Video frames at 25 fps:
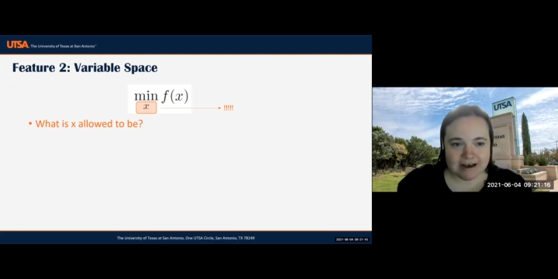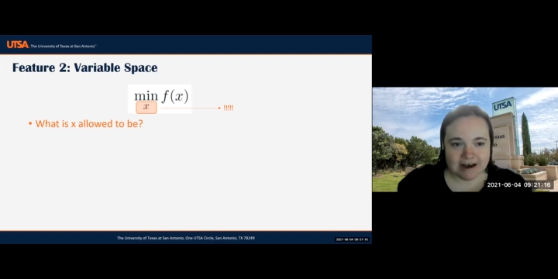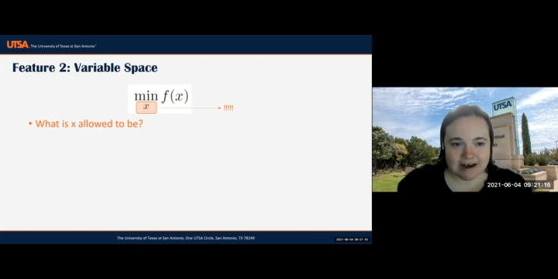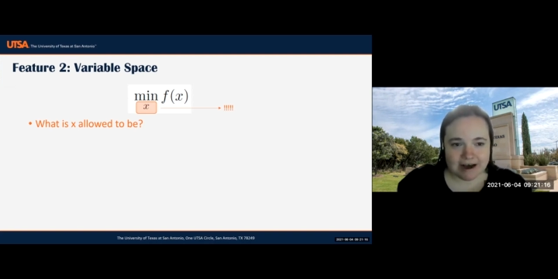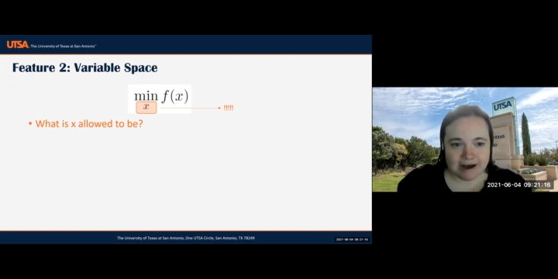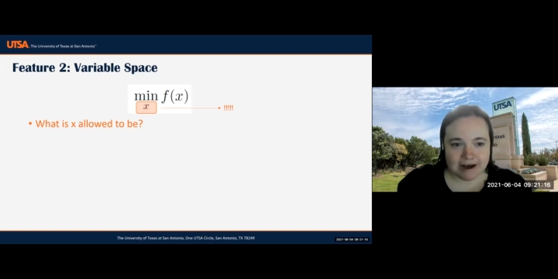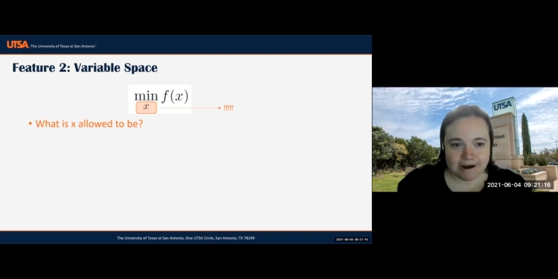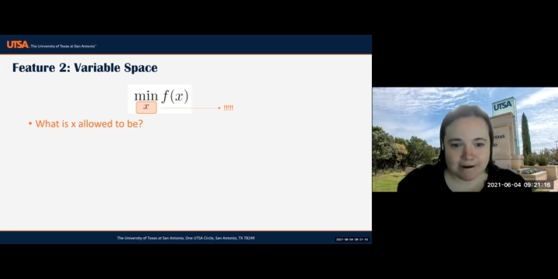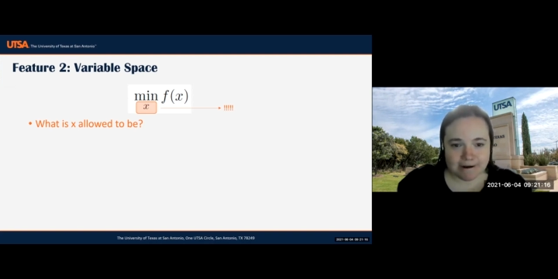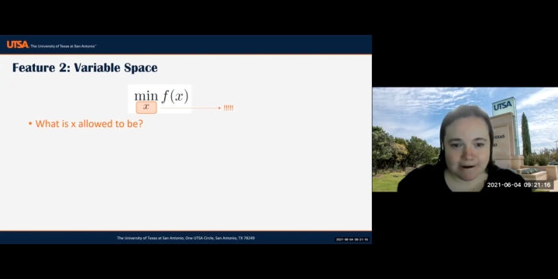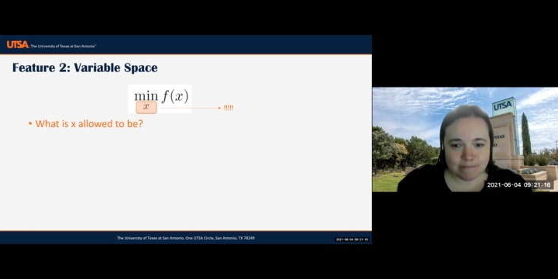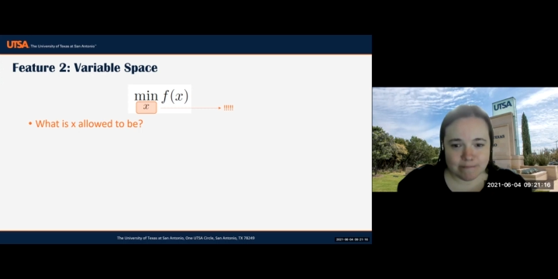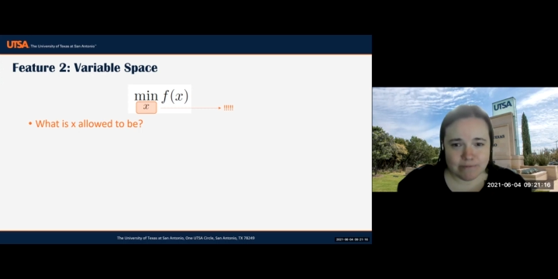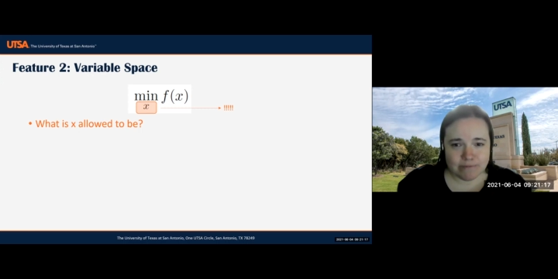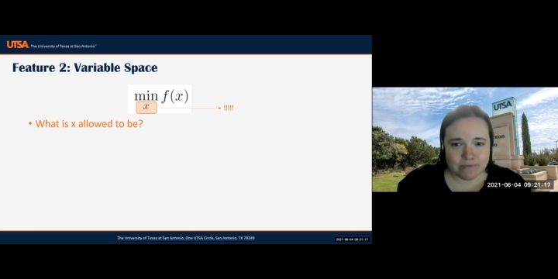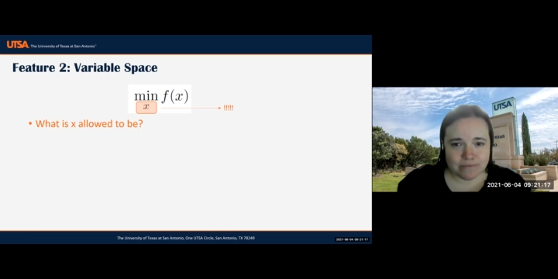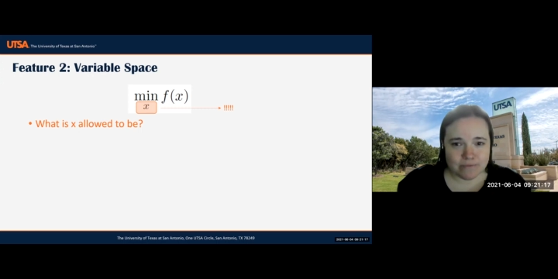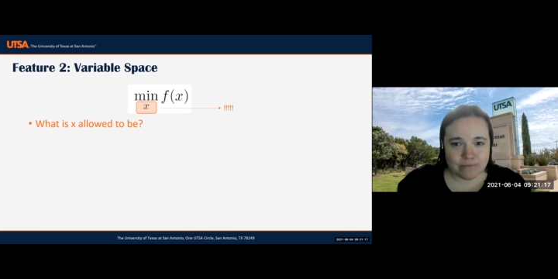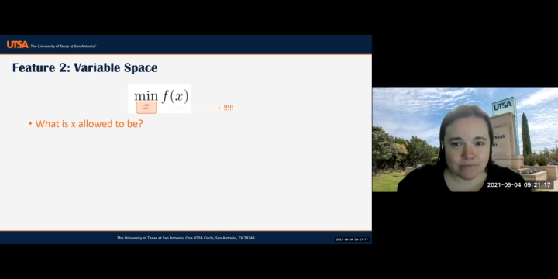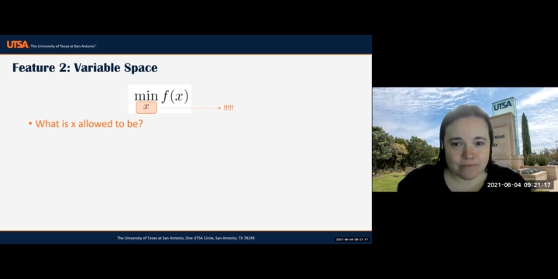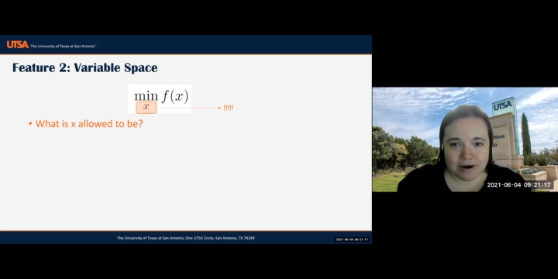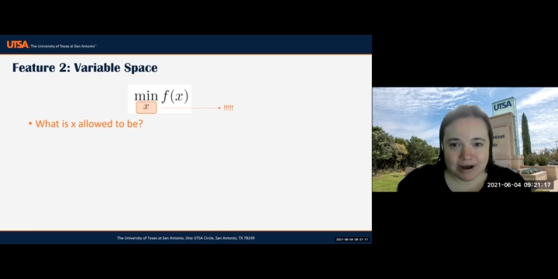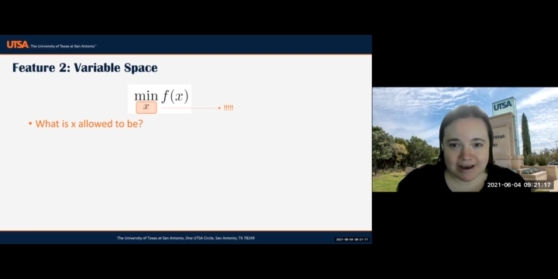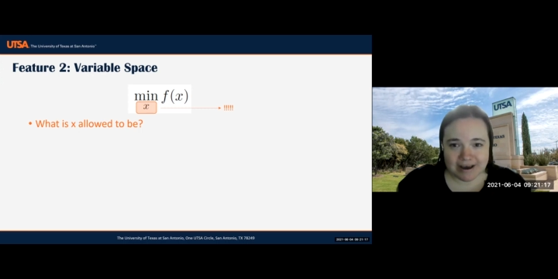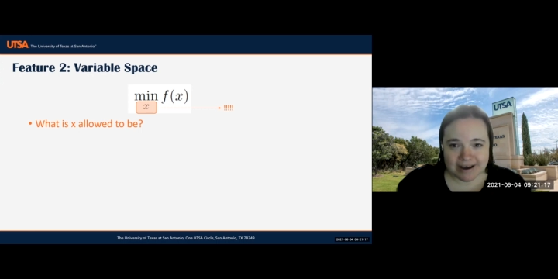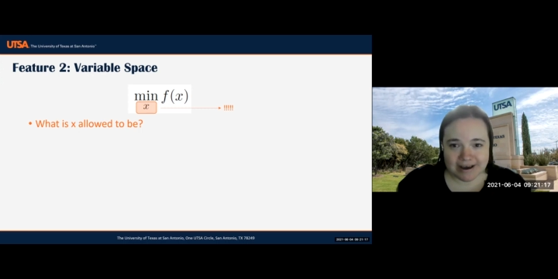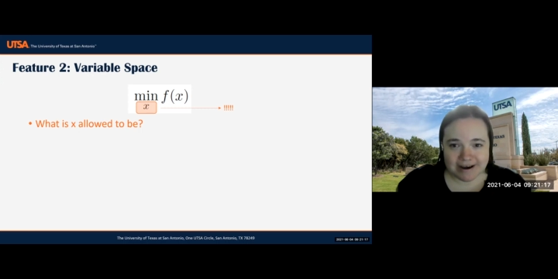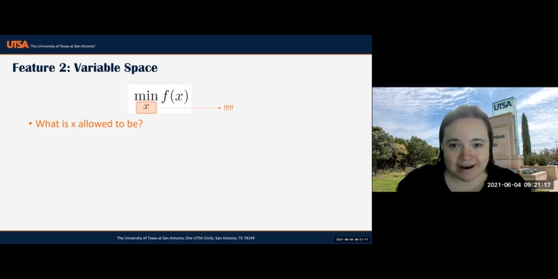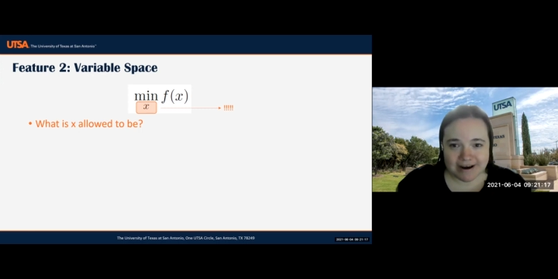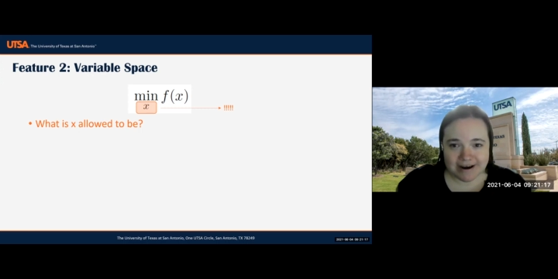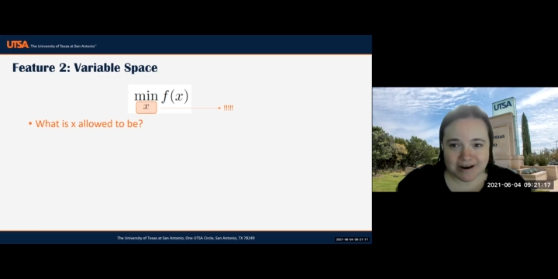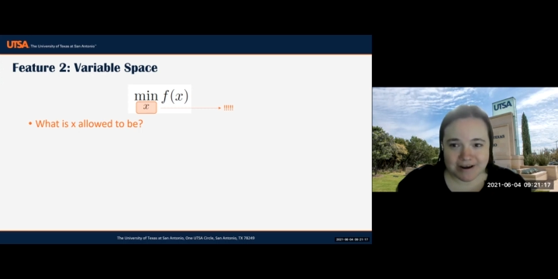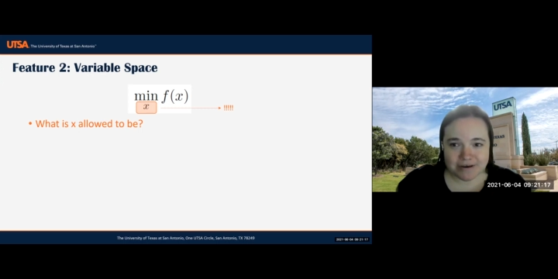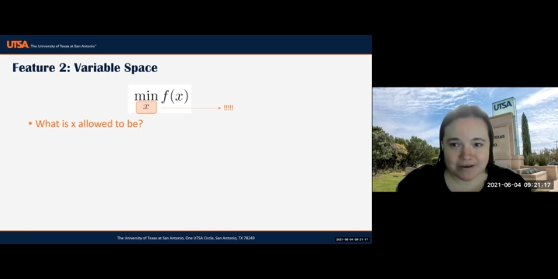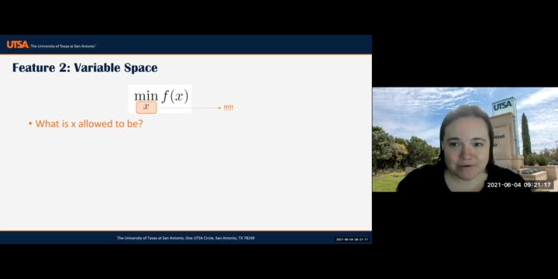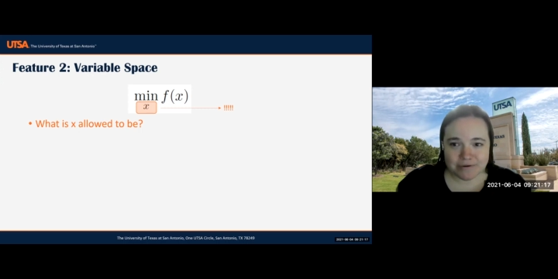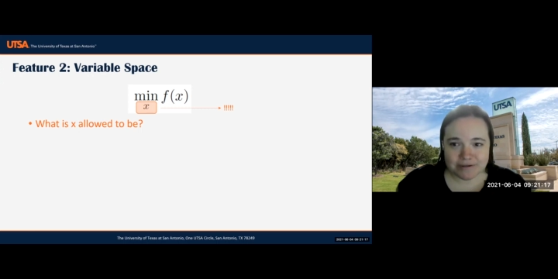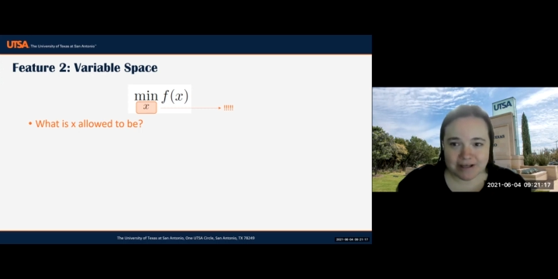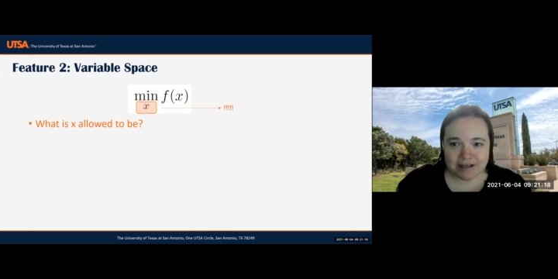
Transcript: but what are you